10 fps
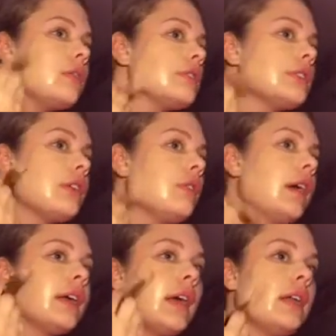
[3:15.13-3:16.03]
So
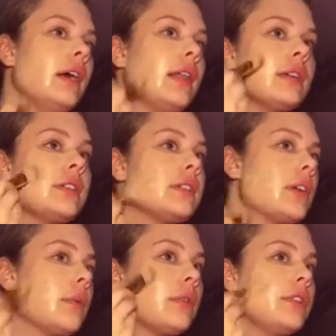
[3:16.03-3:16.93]
again, I like to
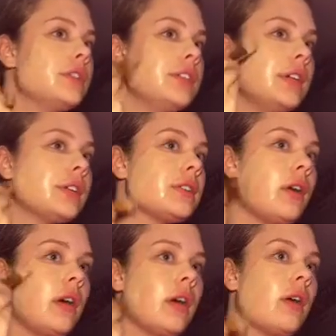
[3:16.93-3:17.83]
start where the cheeks
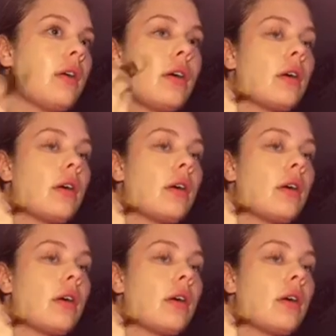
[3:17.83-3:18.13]
are,